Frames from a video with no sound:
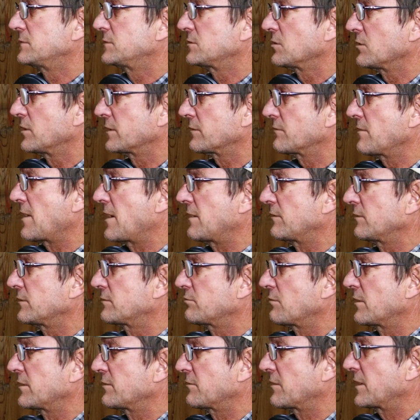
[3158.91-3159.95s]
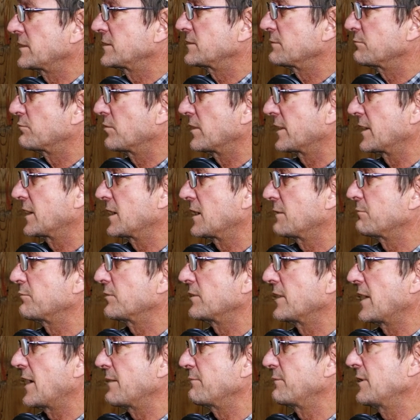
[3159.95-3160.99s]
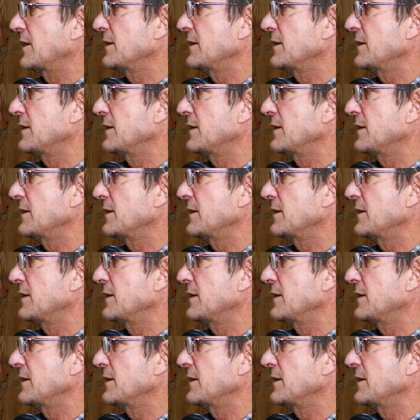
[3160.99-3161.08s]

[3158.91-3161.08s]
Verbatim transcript: toying around with whether I should bring it up or not,